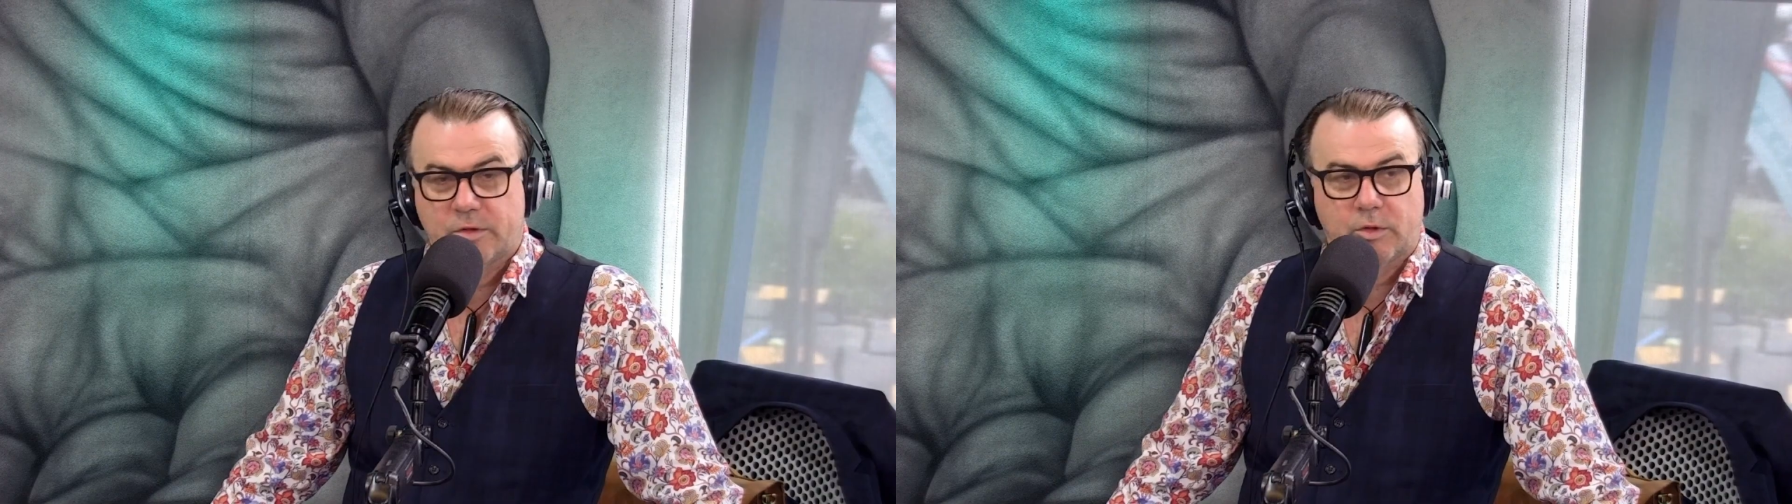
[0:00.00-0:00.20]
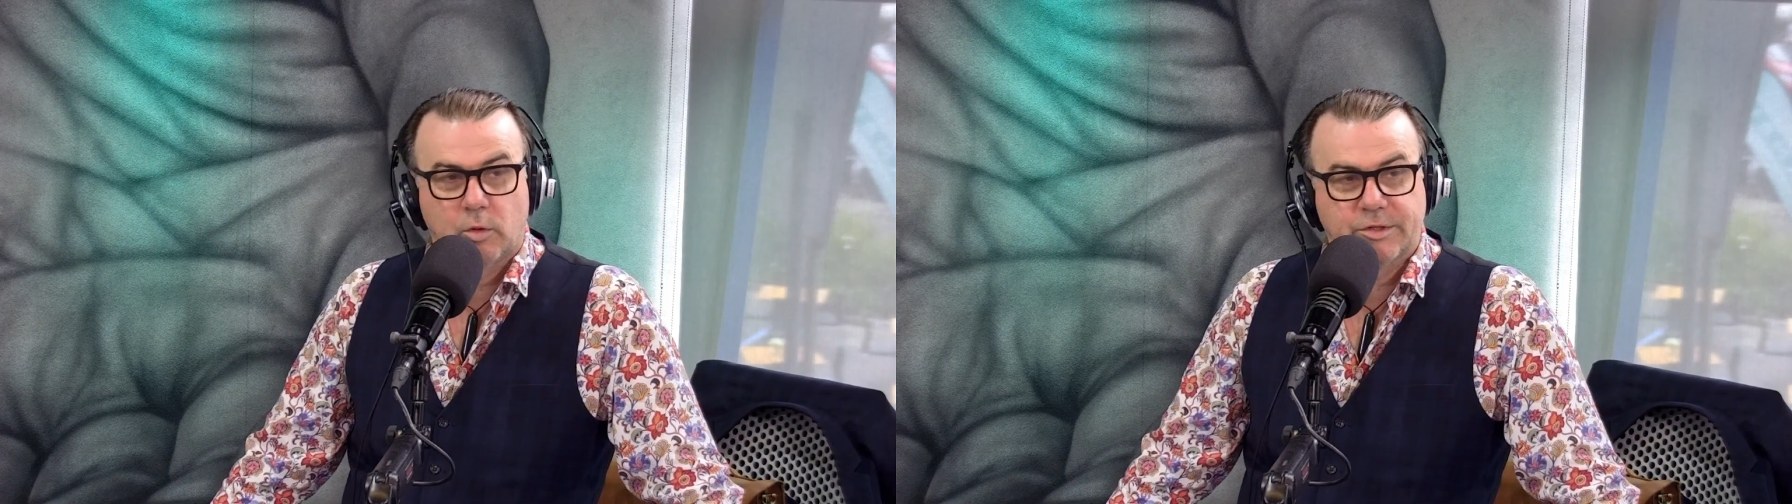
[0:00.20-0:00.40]

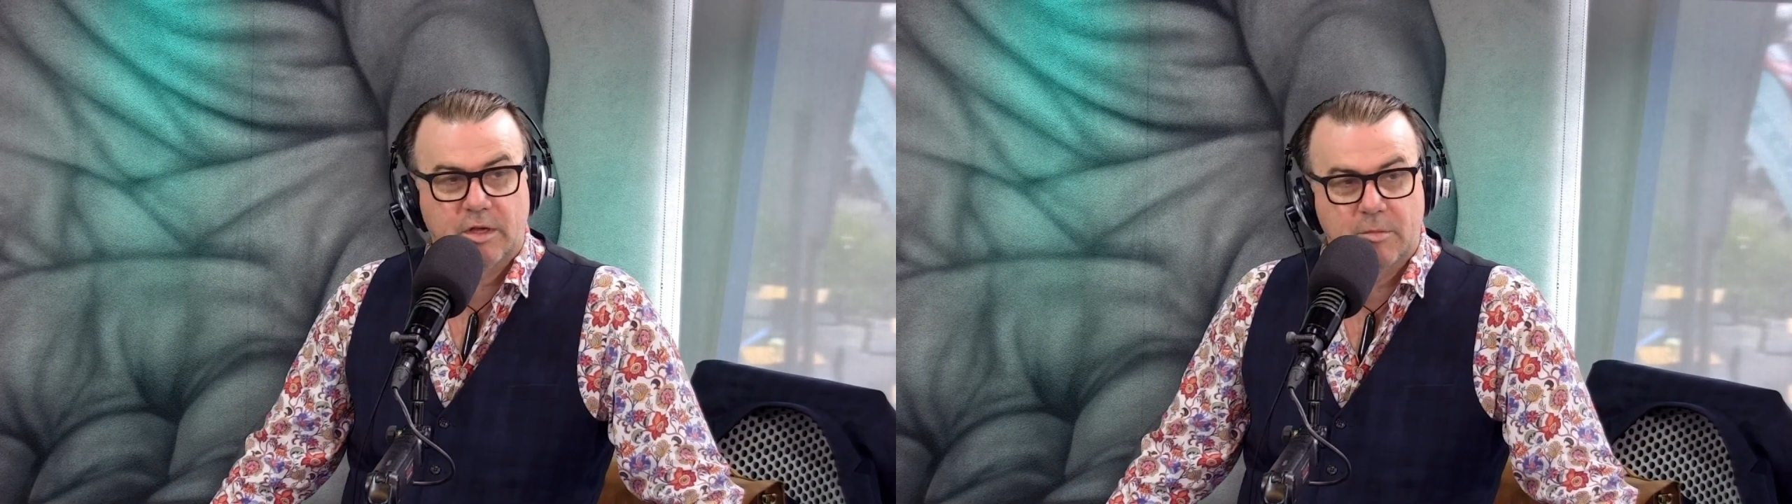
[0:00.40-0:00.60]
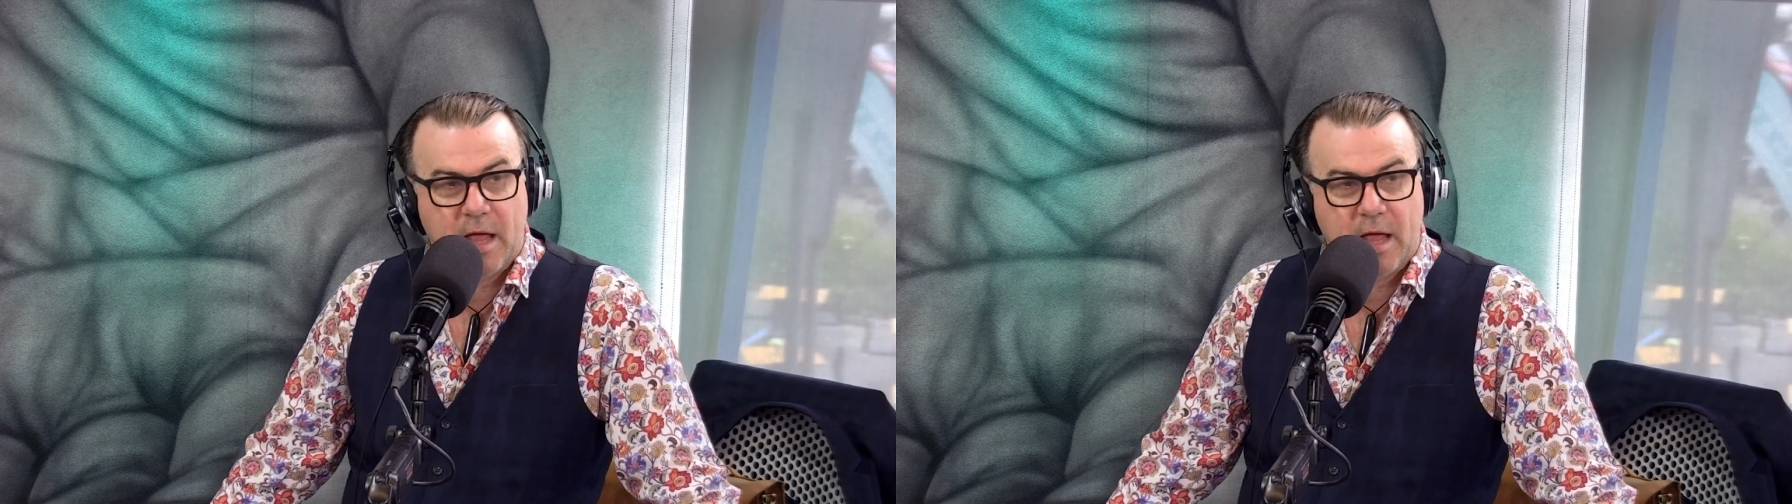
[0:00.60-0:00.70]
swords on the